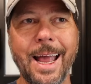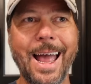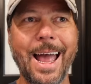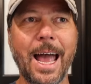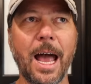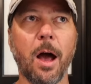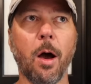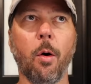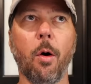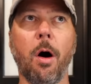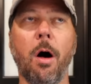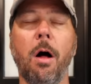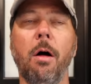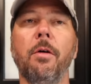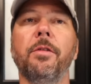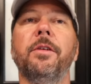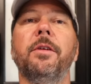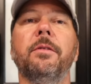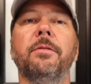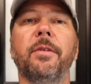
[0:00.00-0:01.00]
how
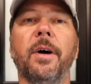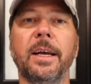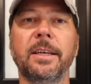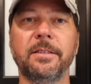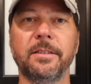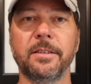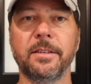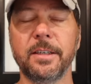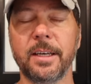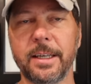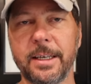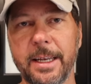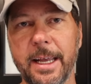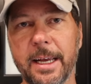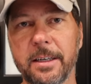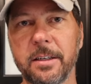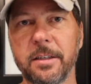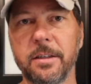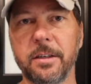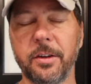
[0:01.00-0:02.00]
all the devices
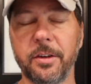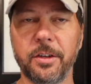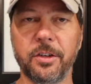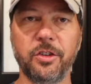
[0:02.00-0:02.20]
connect to the